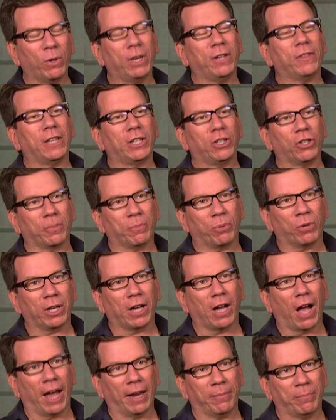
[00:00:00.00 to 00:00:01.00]
we didn't think you could put a
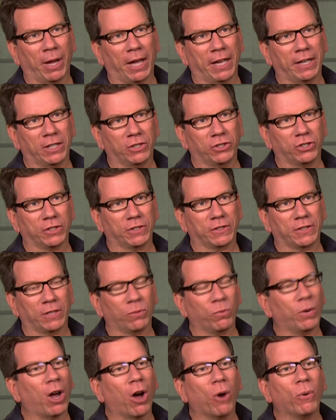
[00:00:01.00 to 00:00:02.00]
guy in bandages,
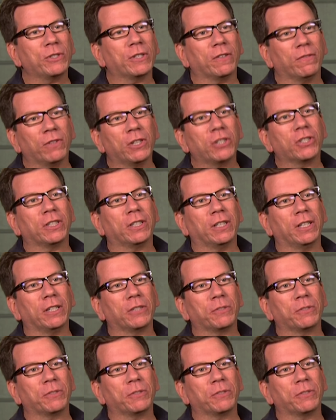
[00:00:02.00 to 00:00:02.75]
and we always envisioned it